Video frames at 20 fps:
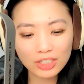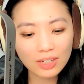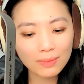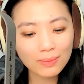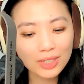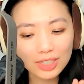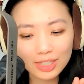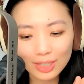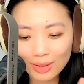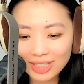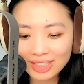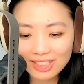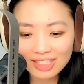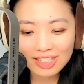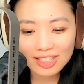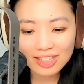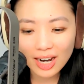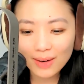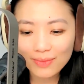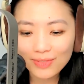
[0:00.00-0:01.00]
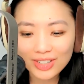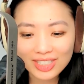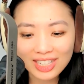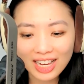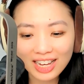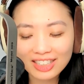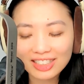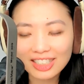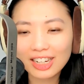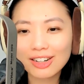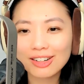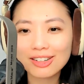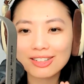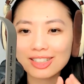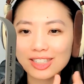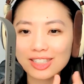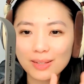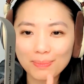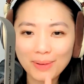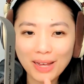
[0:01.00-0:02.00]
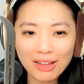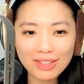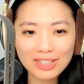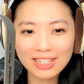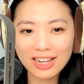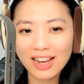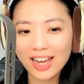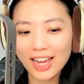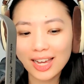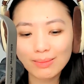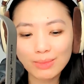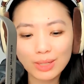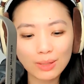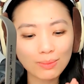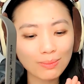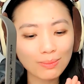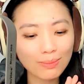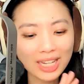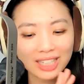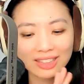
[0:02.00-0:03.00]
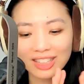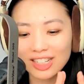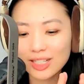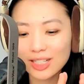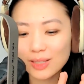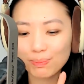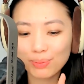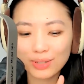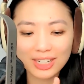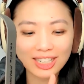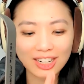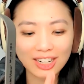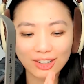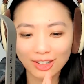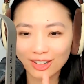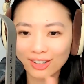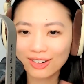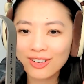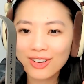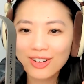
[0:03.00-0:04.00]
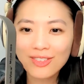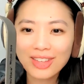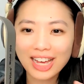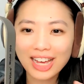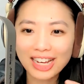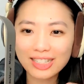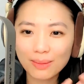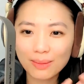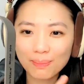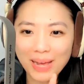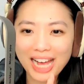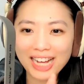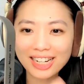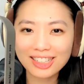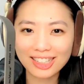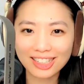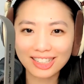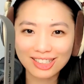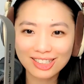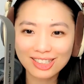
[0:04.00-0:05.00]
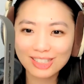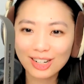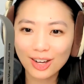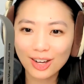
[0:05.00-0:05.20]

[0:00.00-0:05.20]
You've been doing this job for 10 years. It's about time you make things prettier as a package